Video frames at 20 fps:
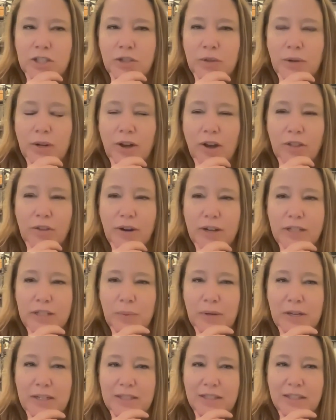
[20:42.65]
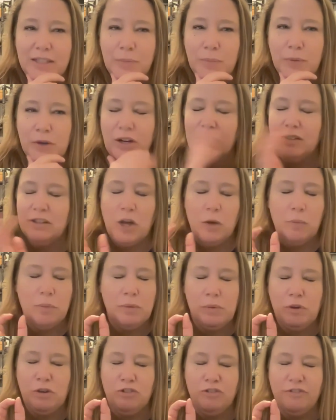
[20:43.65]
doing all the recipes in this book, they'll be
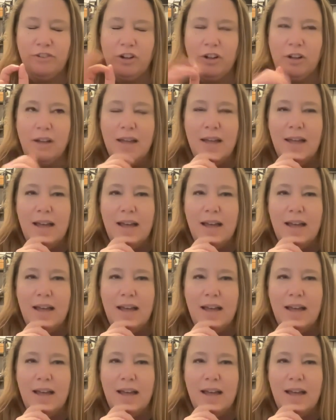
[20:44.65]
beautiful.